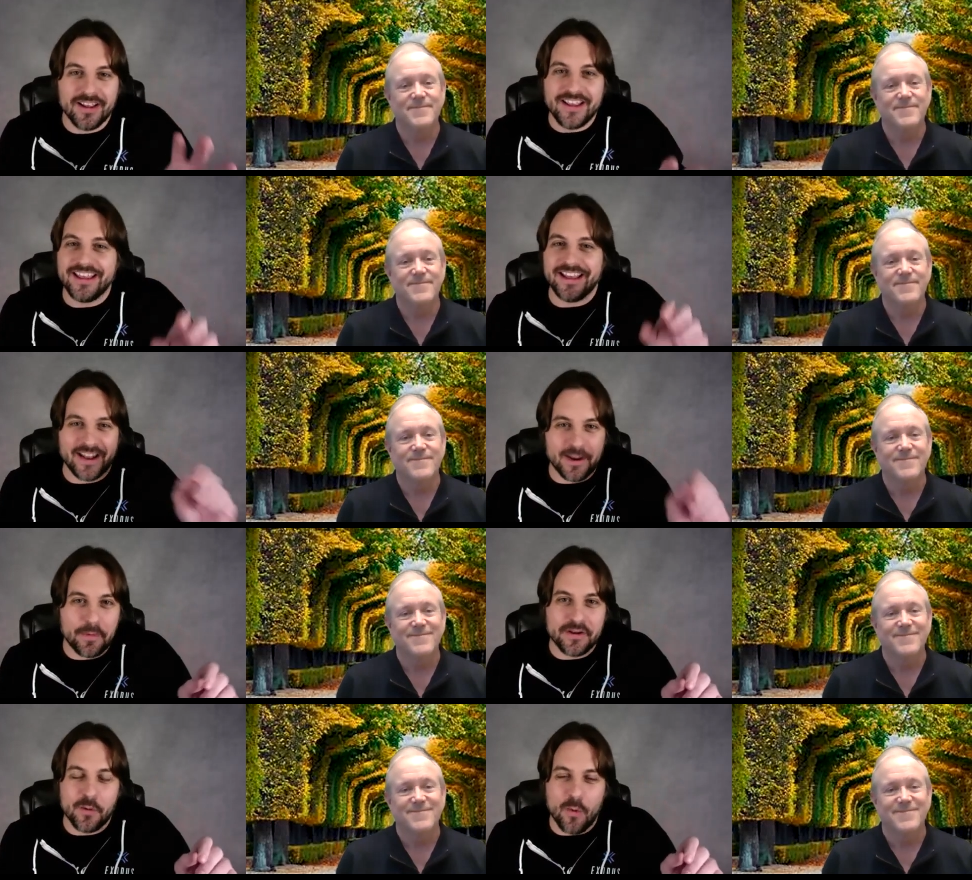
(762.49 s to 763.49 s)
Speaker 1: You get up when
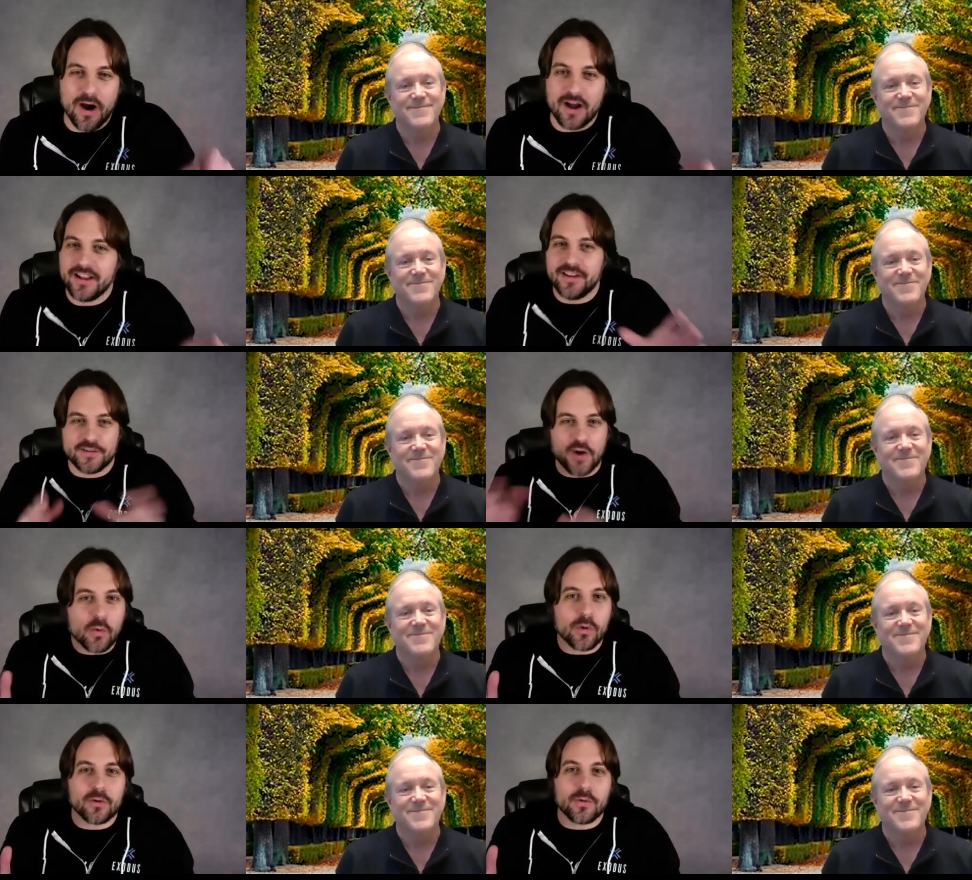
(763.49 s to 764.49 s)
you want, you start
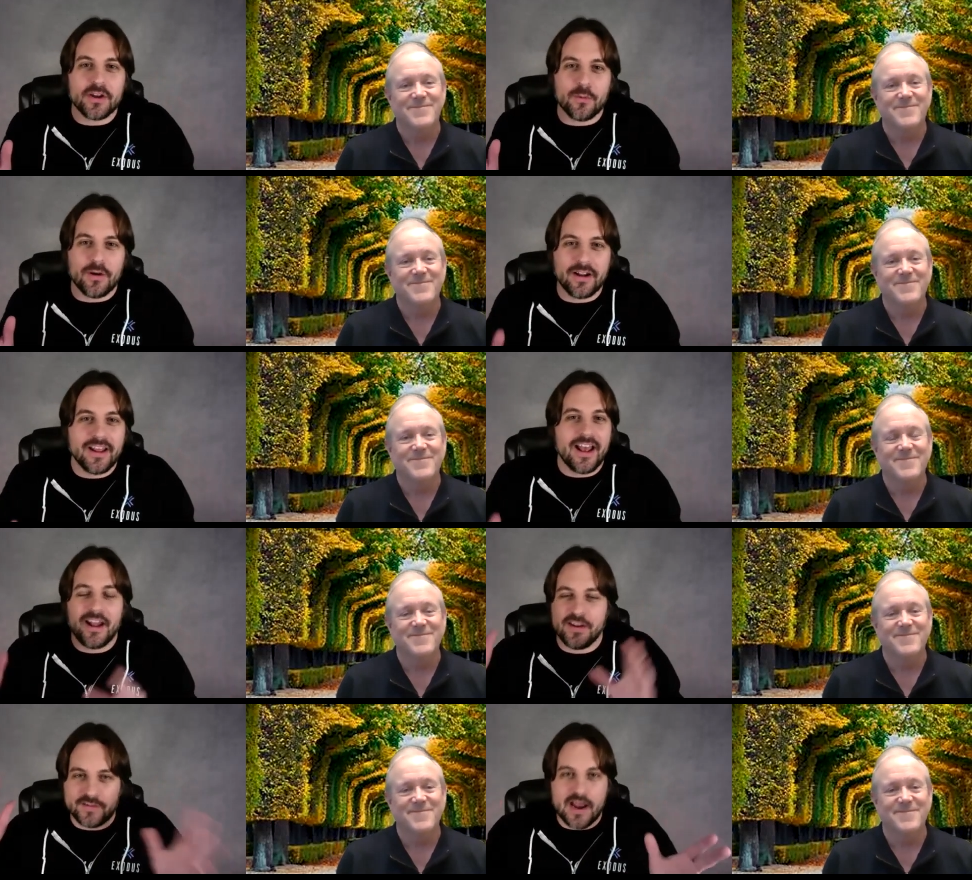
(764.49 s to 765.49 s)
work when you want, and
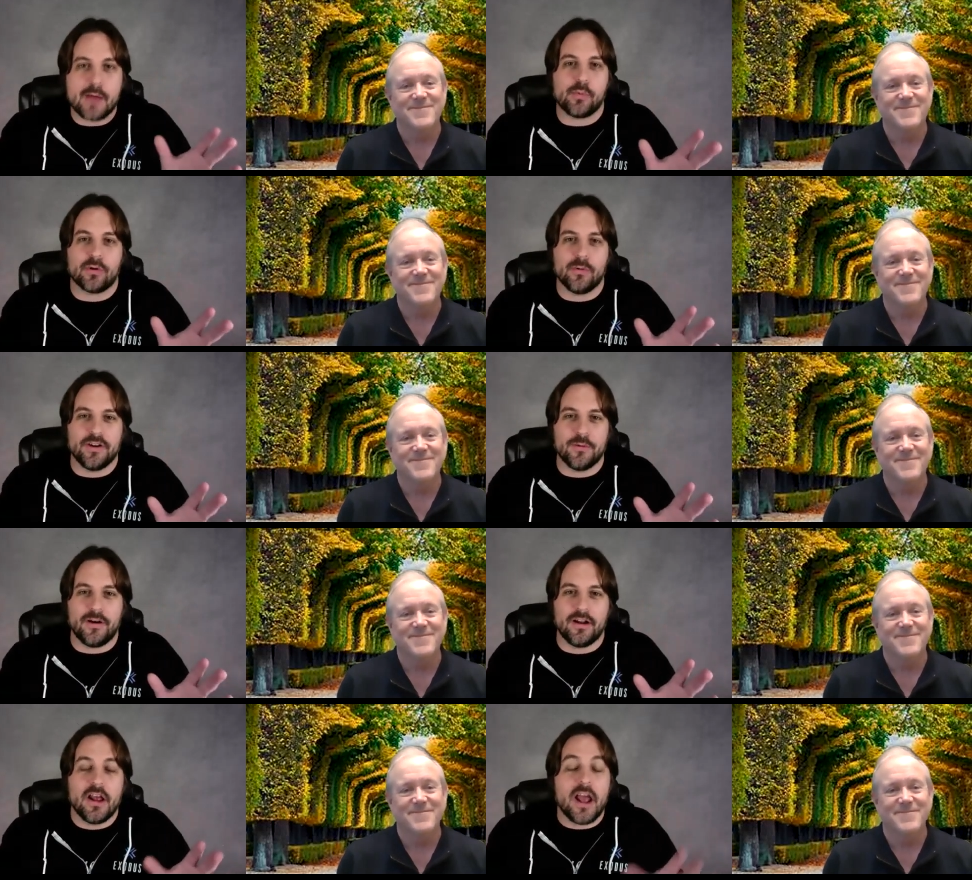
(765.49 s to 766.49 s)
you stop work when you want.
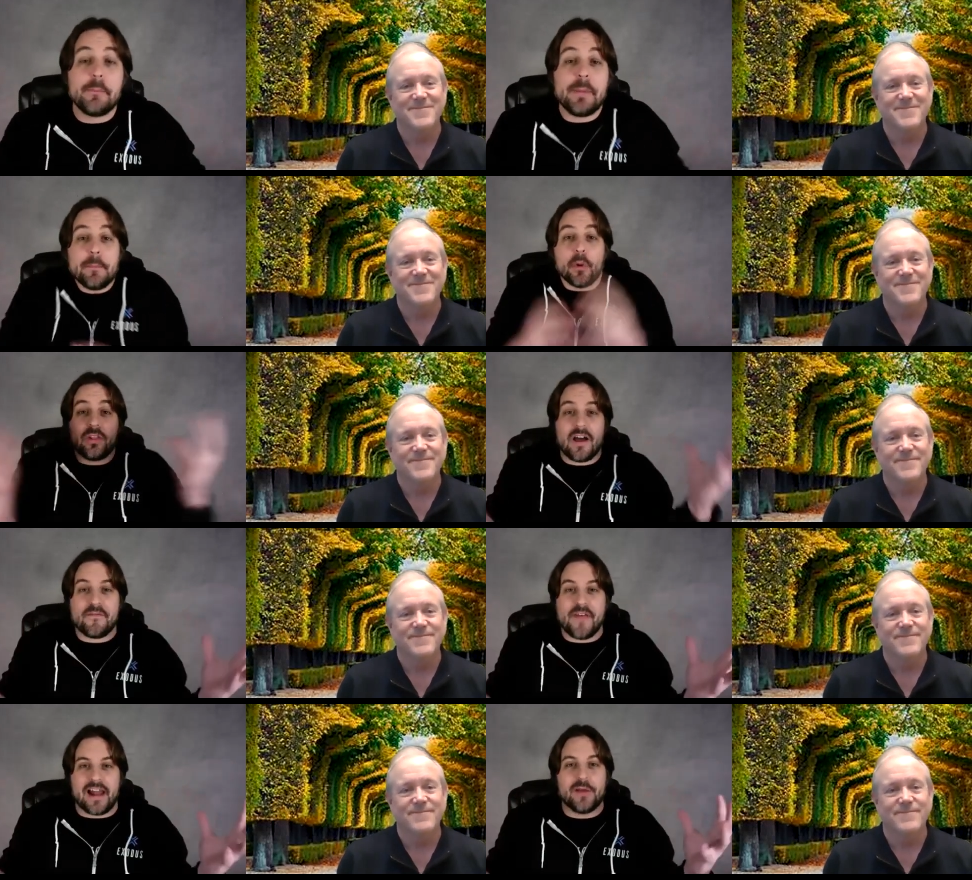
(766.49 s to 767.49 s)
And people love
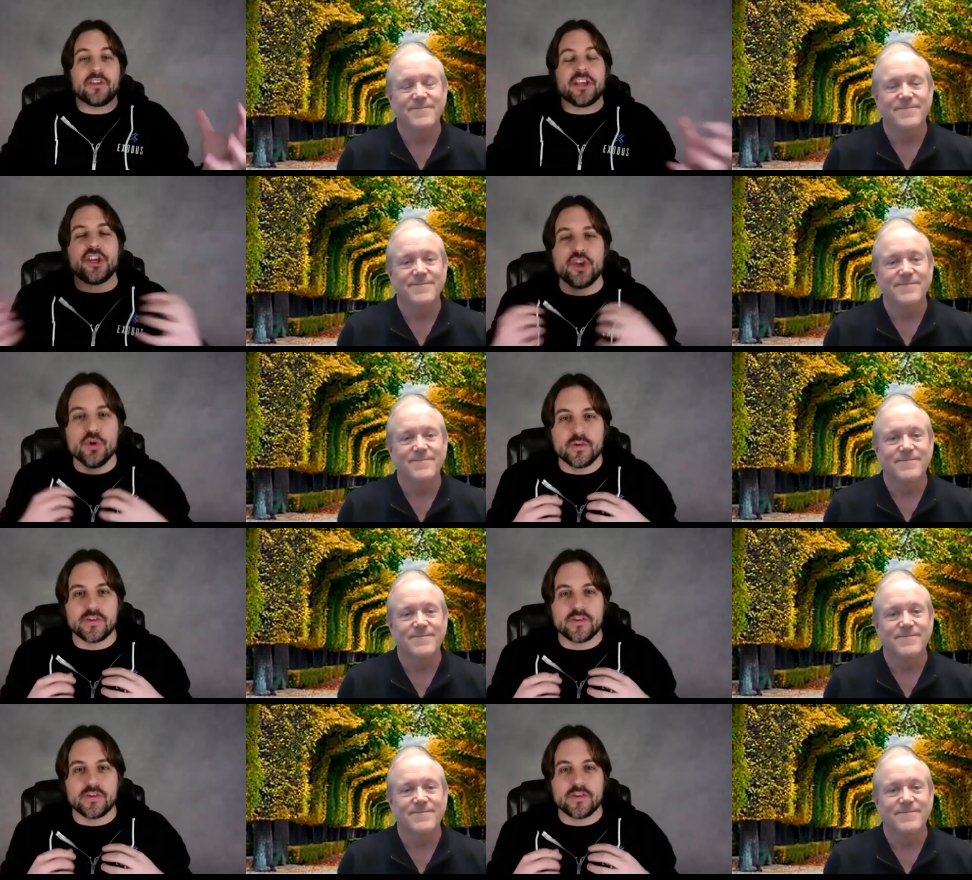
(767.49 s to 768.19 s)
that. It was a huge